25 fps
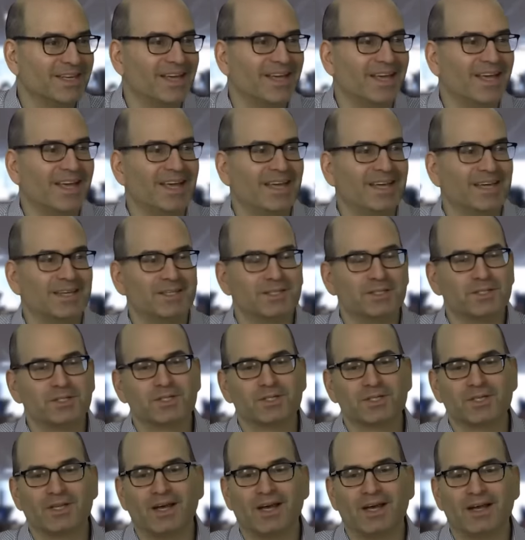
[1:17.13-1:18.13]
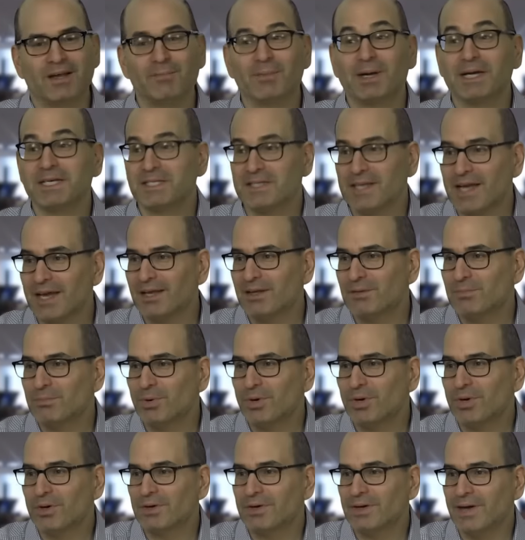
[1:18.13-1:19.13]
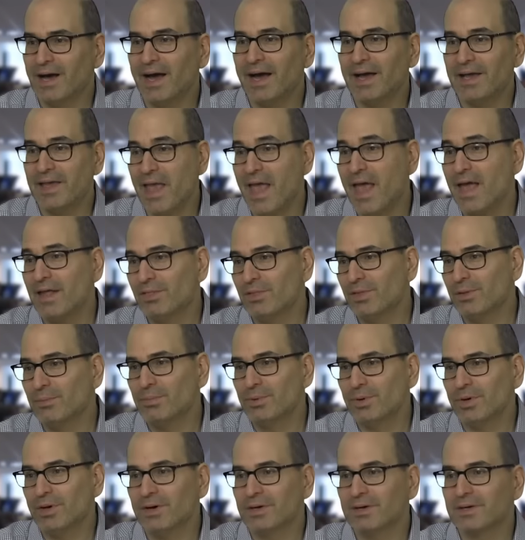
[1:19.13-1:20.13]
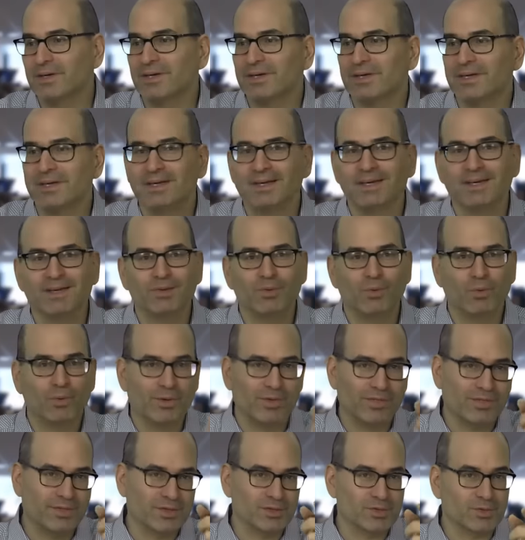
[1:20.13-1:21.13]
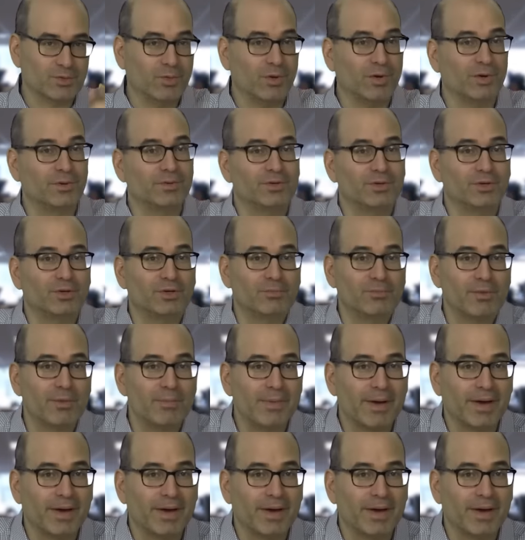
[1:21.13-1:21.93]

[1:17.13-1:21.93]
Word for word: And uh, in my second book, I end the book with this quote: "You can be